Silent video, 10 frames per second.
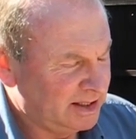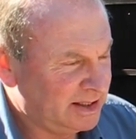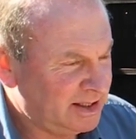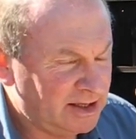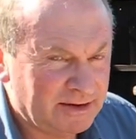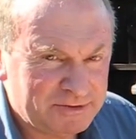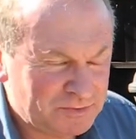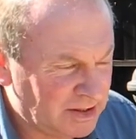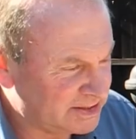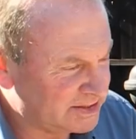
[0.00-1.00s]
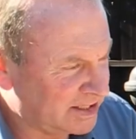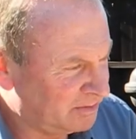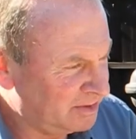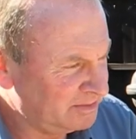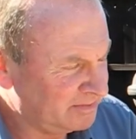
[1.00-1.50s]
and he loves red
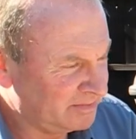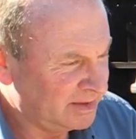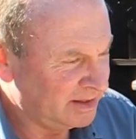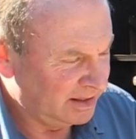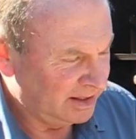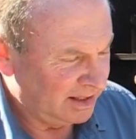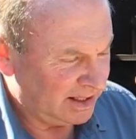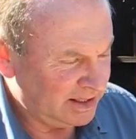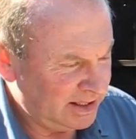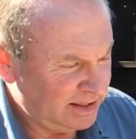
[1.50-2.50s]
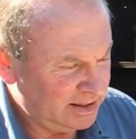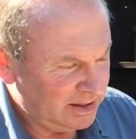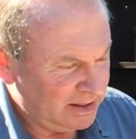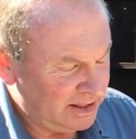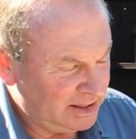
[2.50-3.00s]
salmon, and he
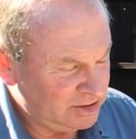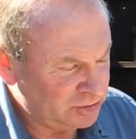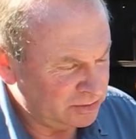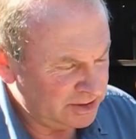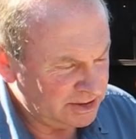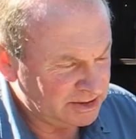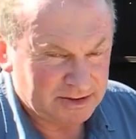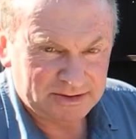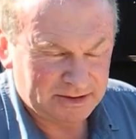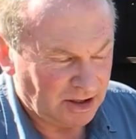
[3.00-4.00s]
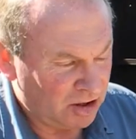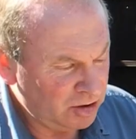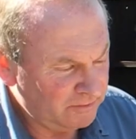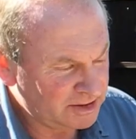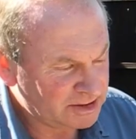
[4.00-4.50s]
enjoys
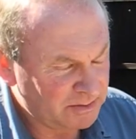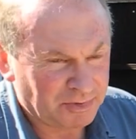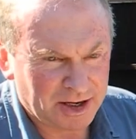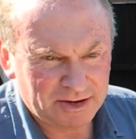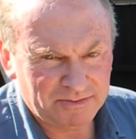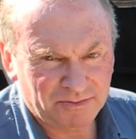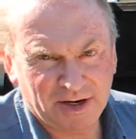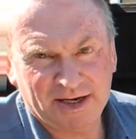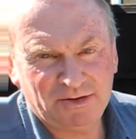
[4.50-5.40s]
Hovis brown bread.